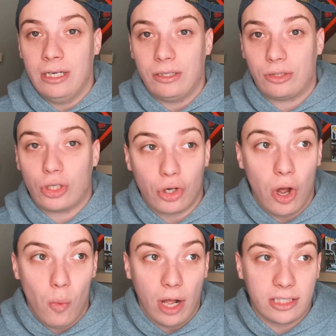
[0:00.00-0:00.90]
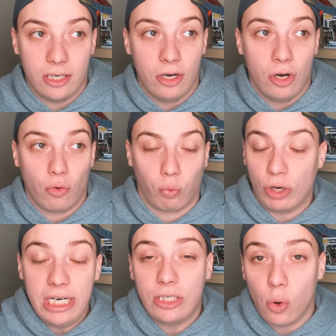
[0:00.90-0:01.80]
Deshaun Watson
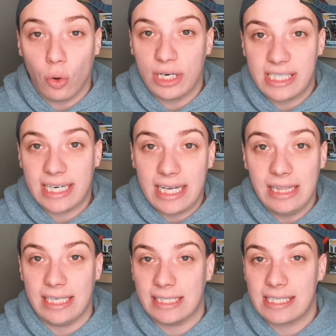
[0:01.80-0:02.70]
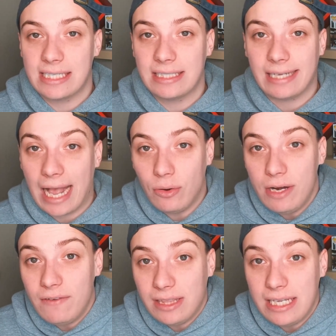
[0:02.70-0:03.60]
re-tore his Achilles. I don't
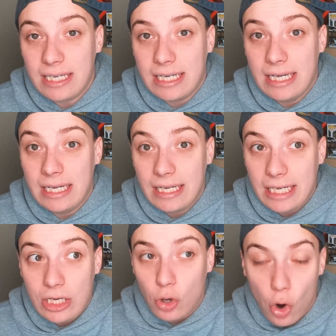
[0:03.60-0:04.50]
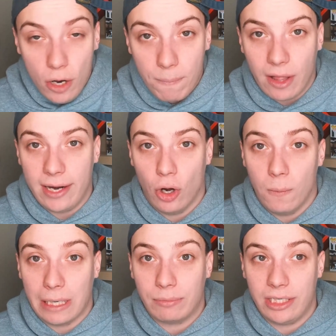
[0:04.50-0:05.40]
even think he could play to open
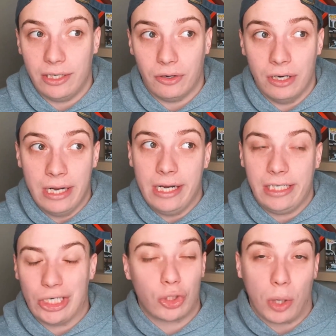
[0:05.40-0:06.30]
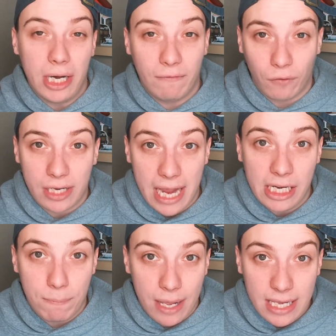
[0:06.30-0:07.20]
up the year. You traded for Kenny
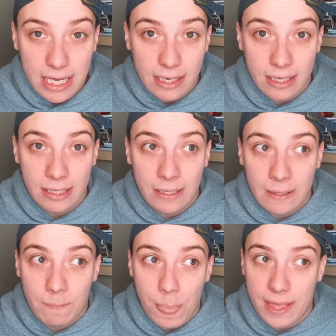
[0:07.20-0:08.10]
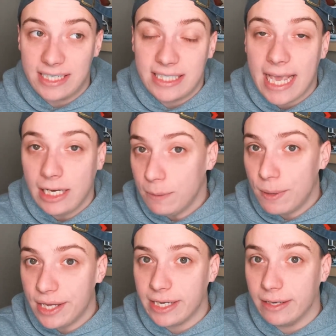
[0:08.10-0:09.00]
Pickett? Is Kenny
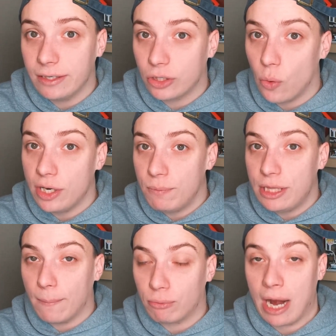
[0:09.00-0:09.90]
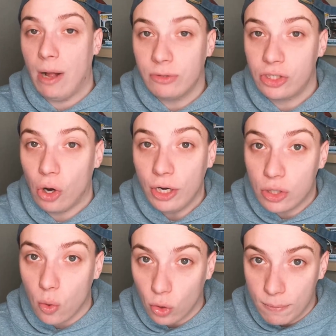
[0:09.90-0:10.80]
Pickett going to be the Browns starting
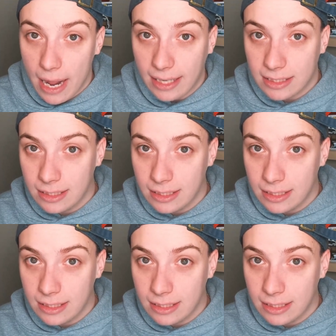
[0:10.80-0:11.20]
quarterback?